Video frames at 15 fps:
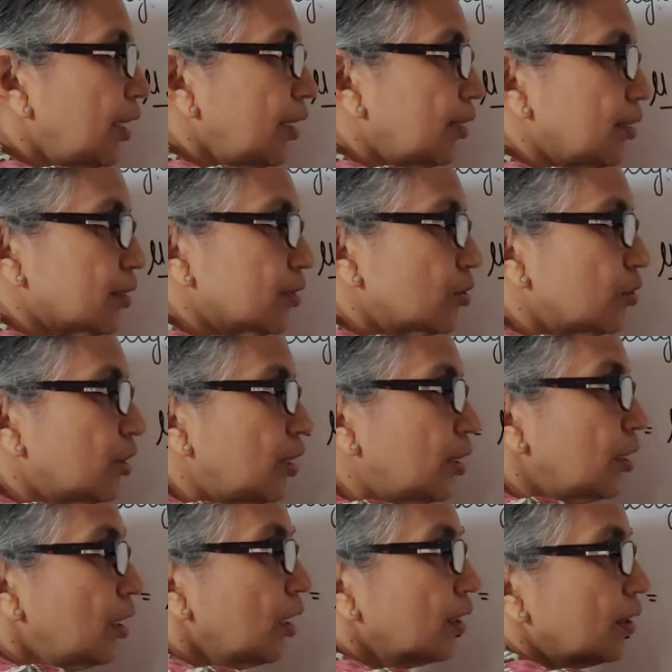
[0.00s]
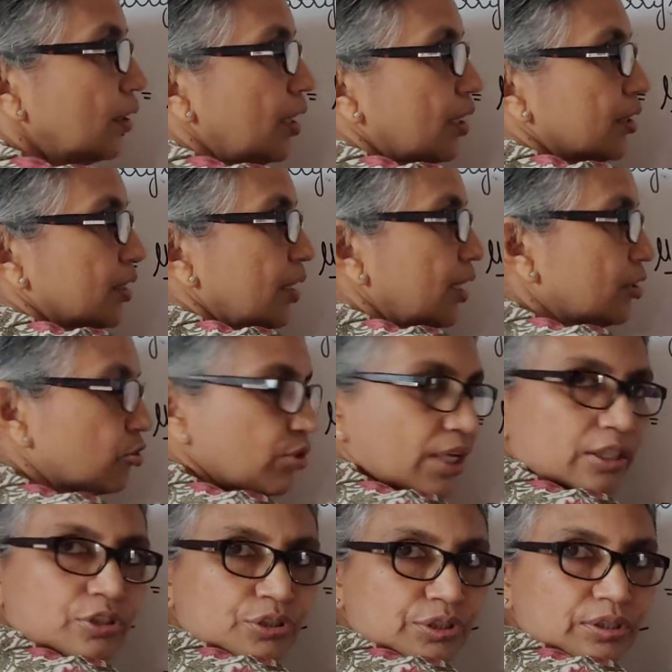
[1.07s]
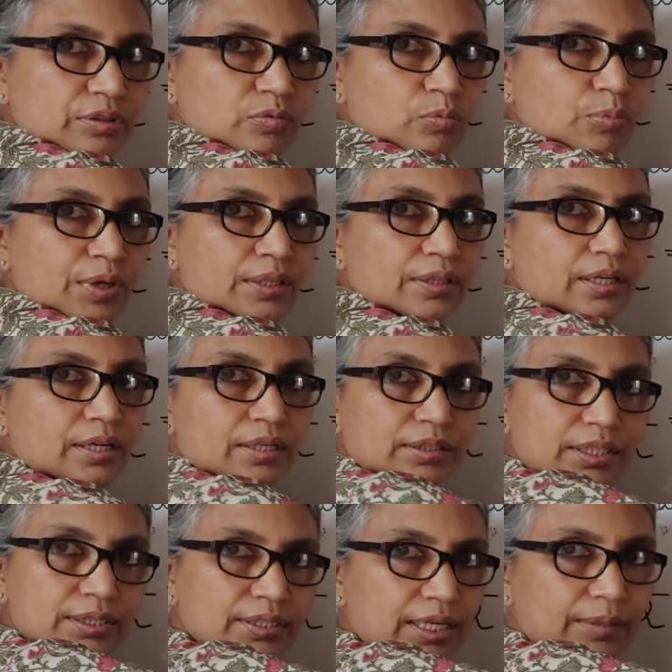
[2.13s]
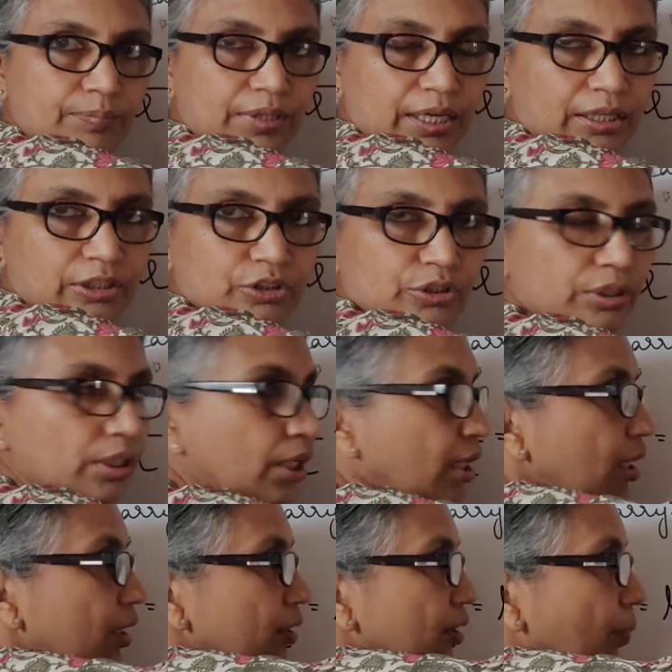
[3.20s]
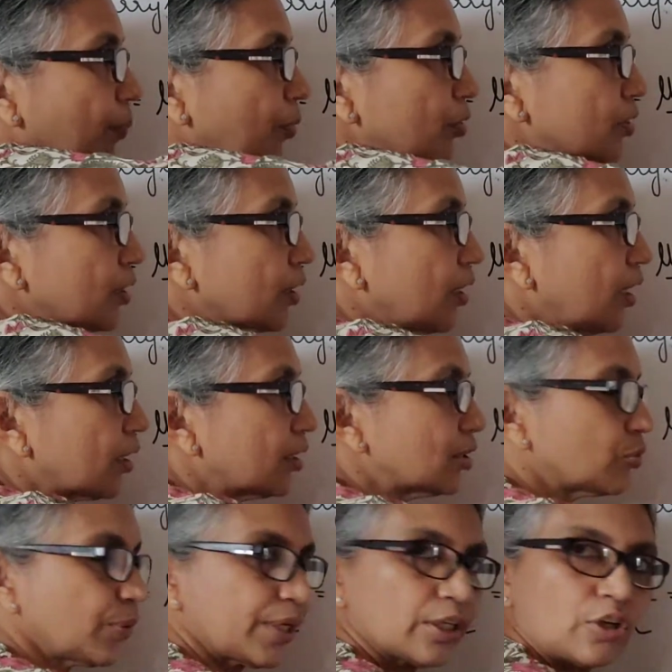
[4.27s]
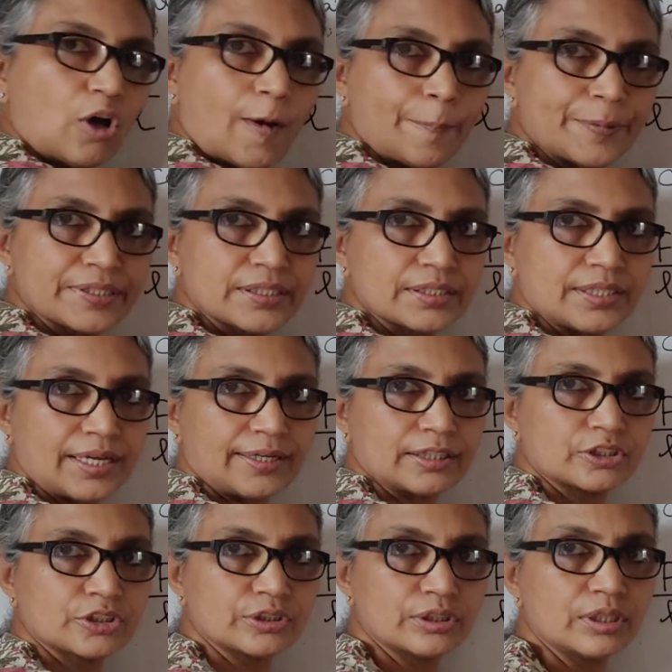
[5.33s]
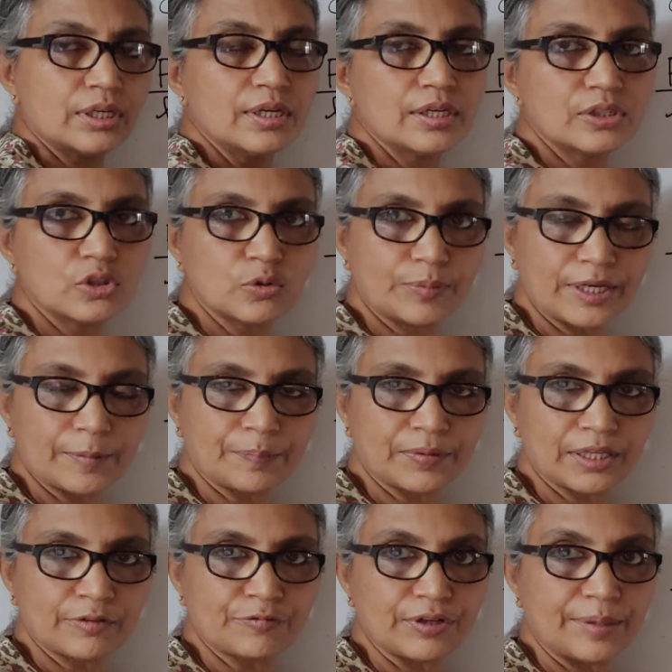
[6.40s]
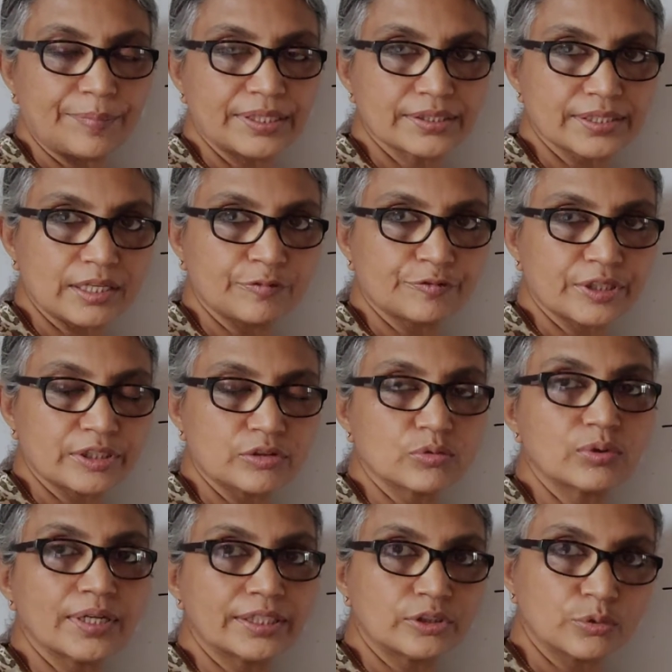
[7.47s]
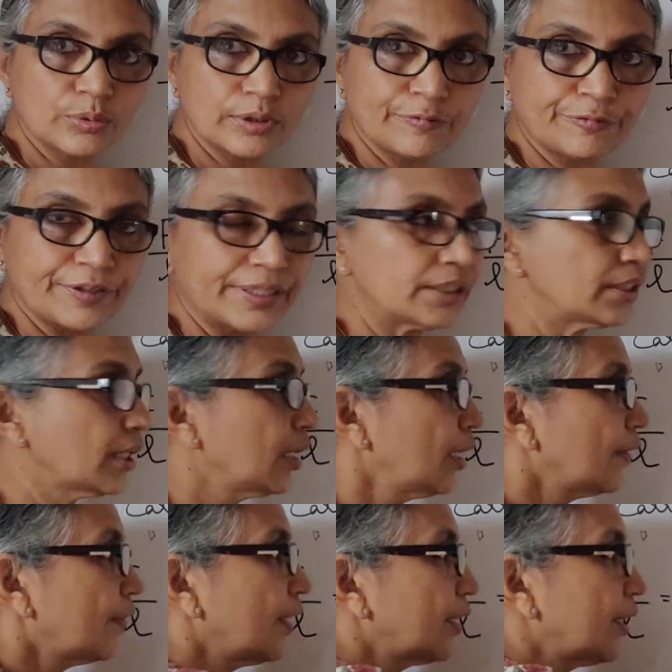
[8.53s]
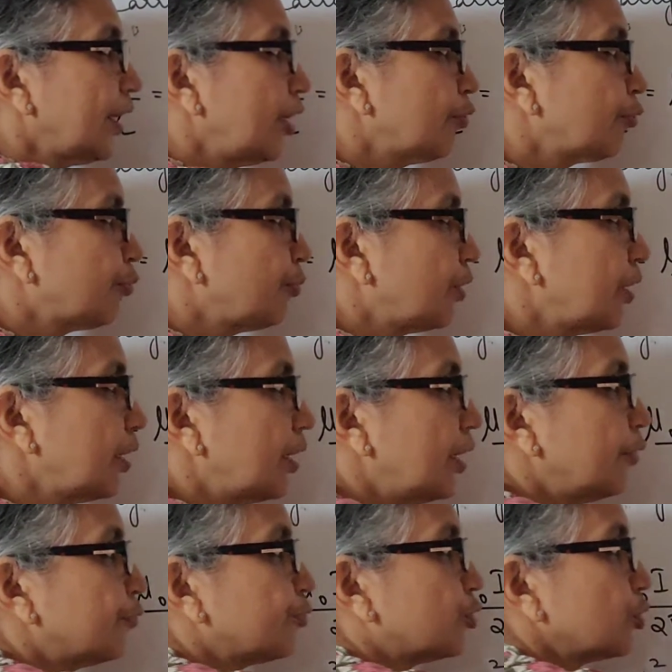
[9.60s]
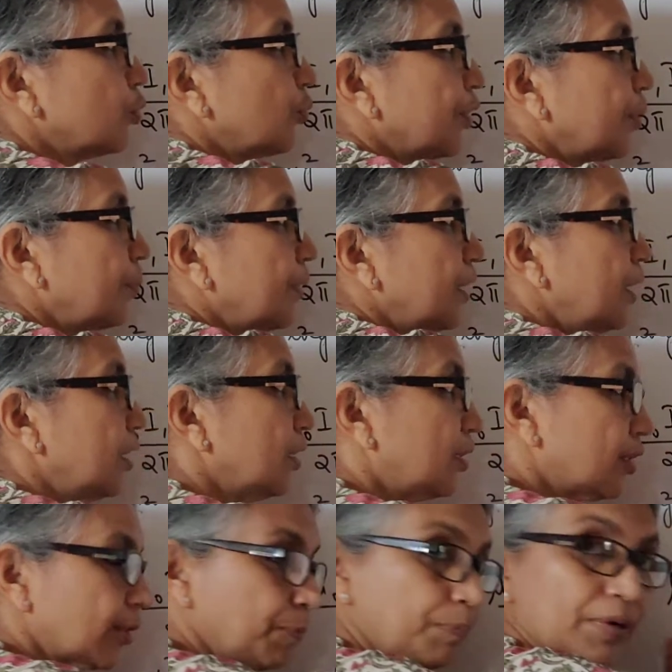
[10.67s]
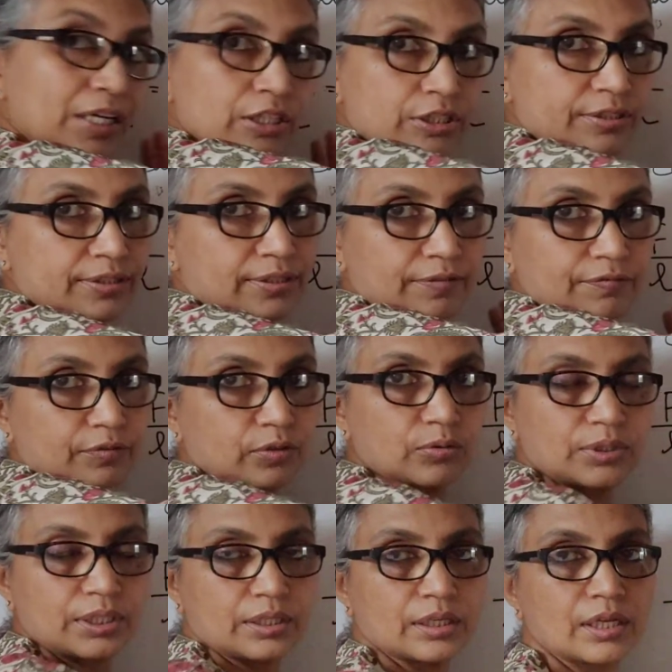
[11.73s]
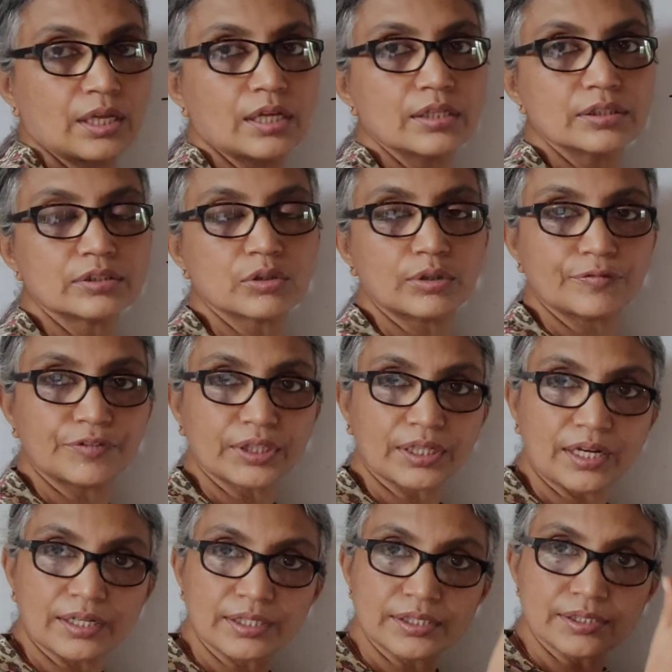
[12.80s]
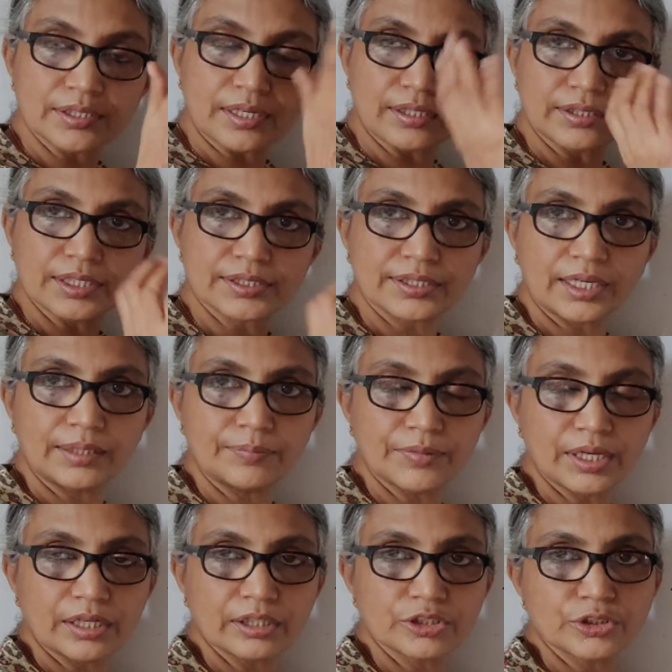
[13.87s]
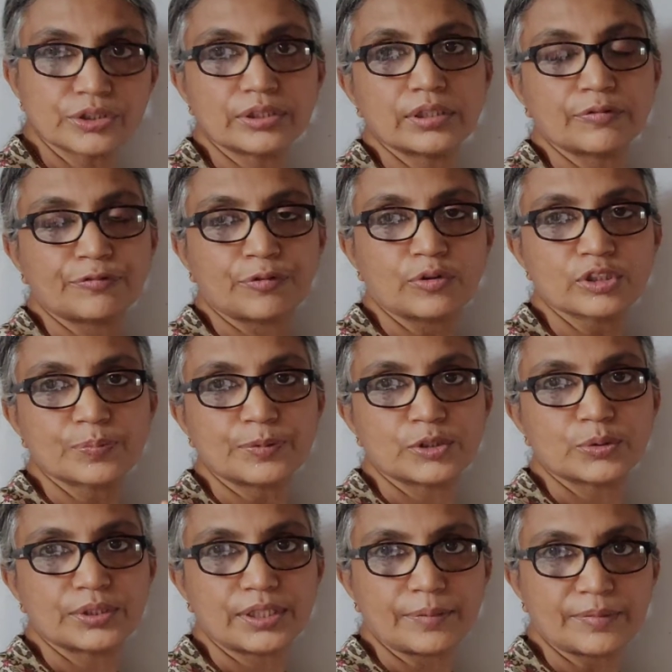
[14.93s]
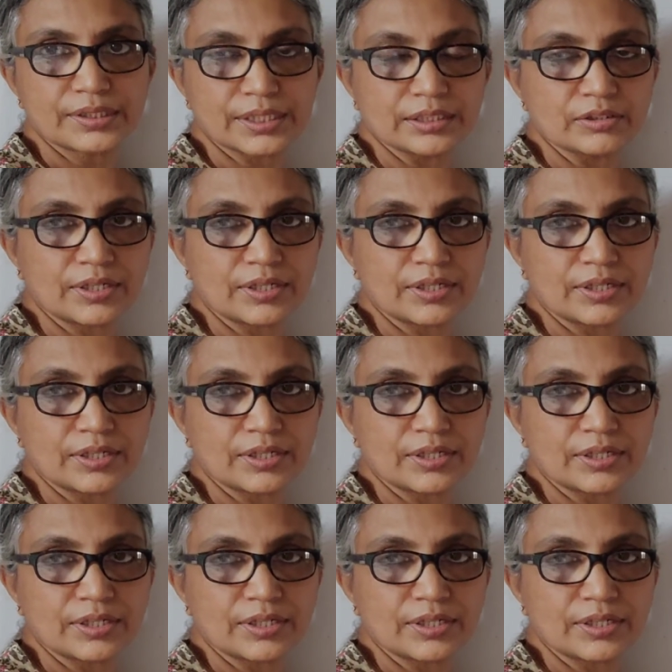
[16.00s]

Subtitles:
like this. So there is an attraction when they are in the same direction. Suppose the currents were in opposite direction, you may apply Fleming's left hand rule and you will find that F1 and F2 will be repulsive. Okay. So if the currents are in the same direction, the force between them is